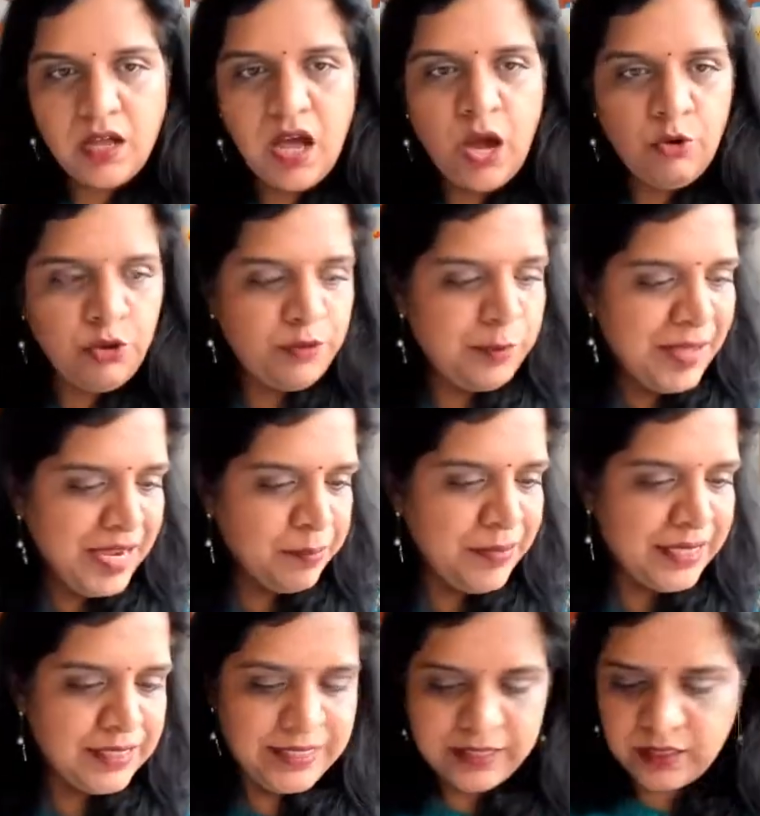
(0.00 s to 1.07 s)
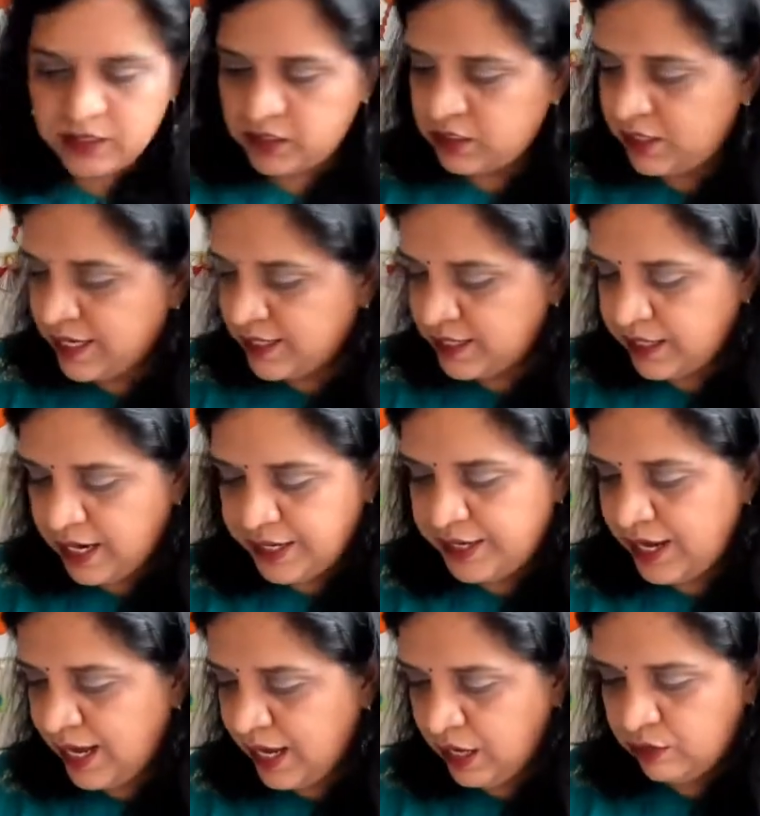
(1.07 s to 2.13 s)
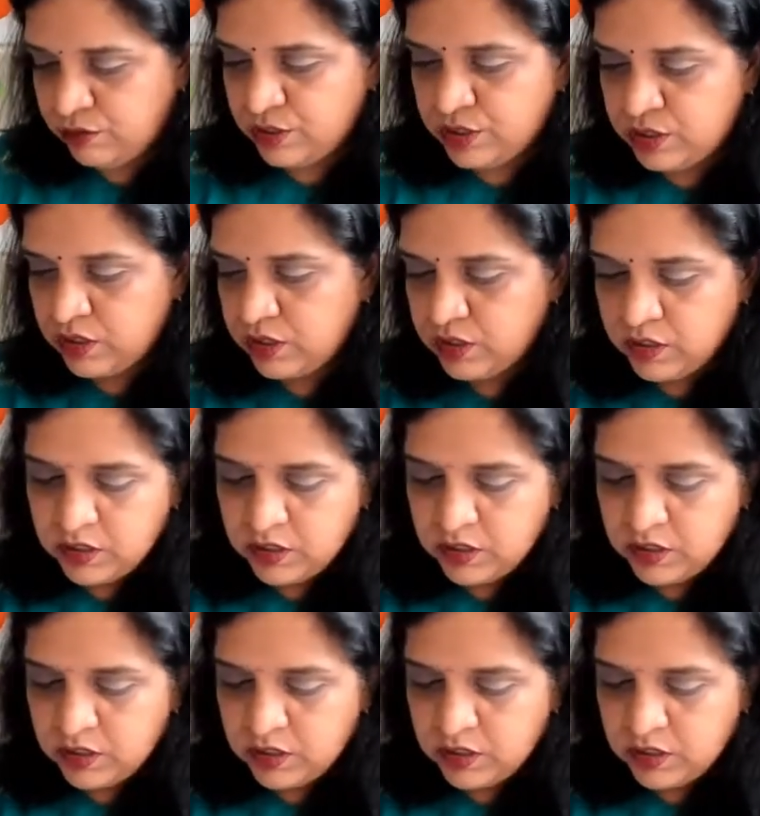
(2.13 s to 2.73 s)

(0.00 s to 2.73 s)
How do we make big teeth? Let's cut out